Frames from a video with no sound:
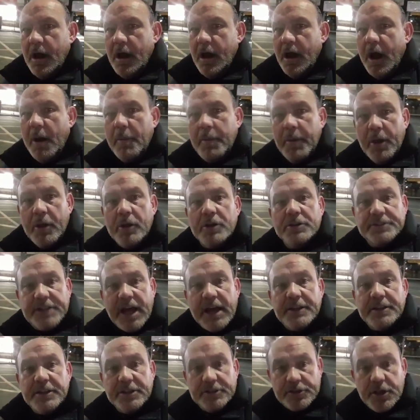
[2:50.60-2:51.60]
I'll be honest,
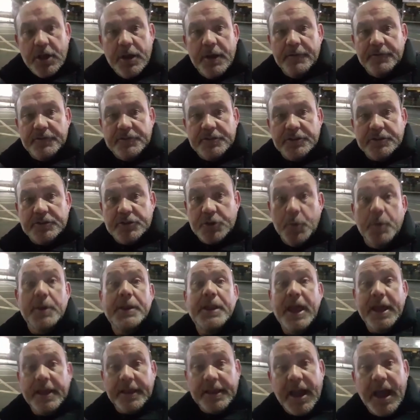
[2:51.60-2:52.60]
they deserved to win
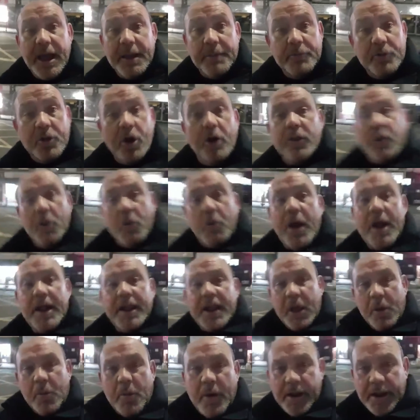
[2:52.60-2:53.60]
that game, not the way
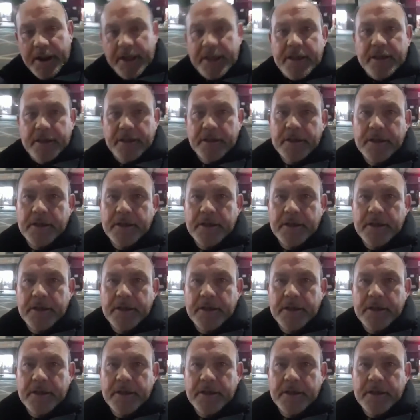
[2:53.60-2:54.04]
they won it,